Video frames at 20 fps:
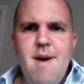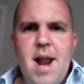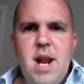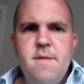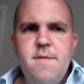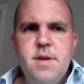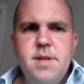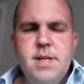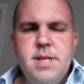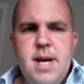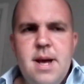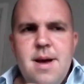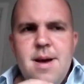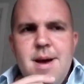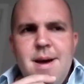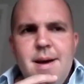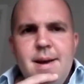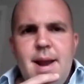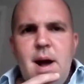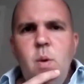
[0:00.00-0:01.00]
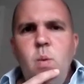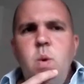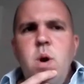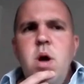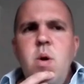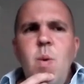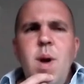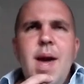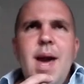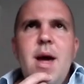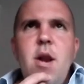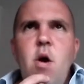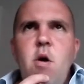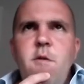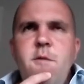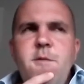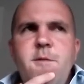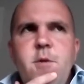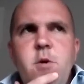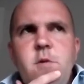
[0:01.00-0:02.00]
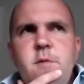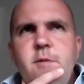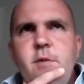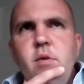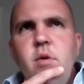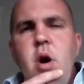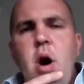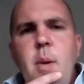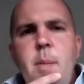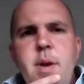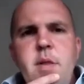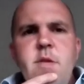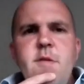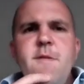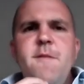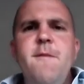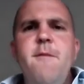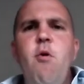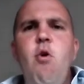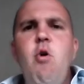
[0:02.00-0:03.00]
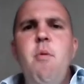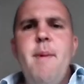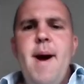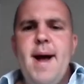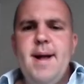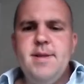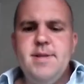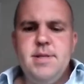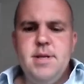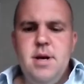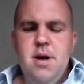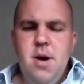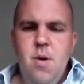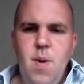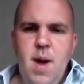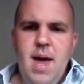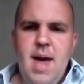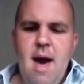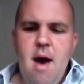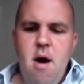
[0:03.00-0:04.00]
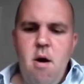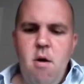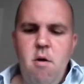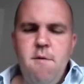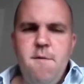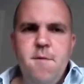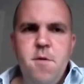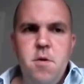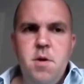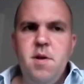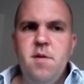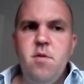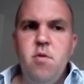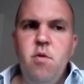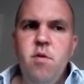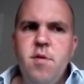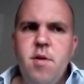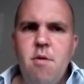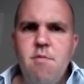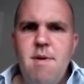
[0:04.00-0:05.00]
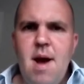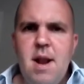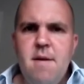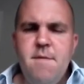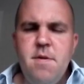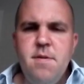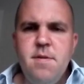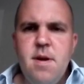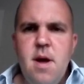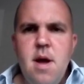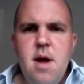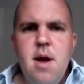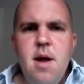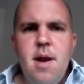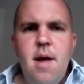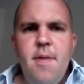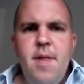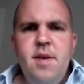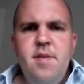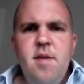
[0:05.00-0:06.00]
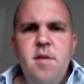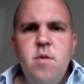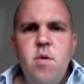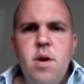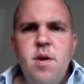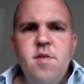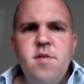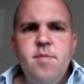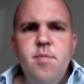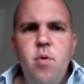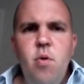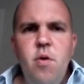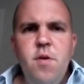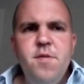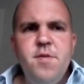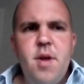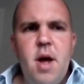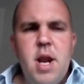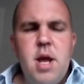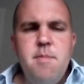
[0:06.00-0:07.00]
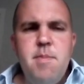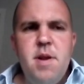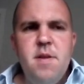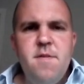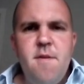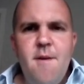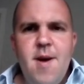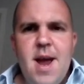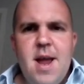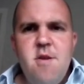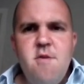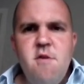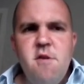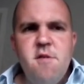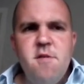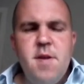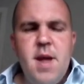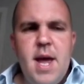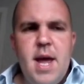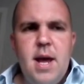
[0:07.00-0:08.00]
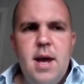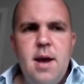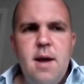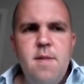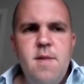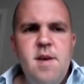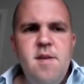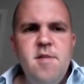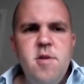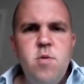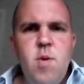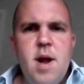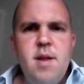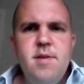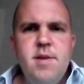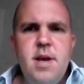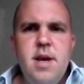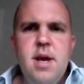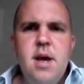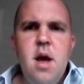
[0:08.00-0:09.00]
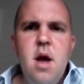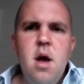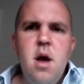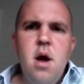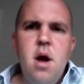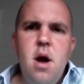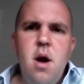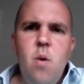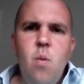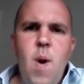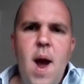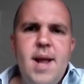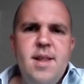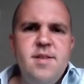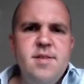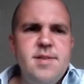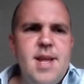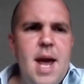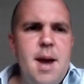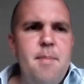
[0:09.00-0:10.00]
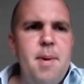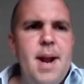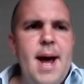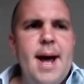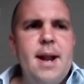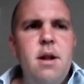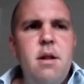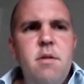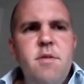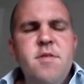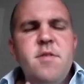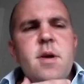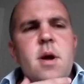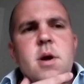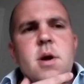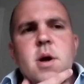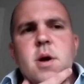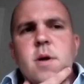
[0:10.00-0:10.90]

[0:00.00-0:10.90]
relevant. Now, where we get our food from and the format we get our food is also relevant. Now, this is quite a small study, but it's very interesting. In these 20 weight-stable adults,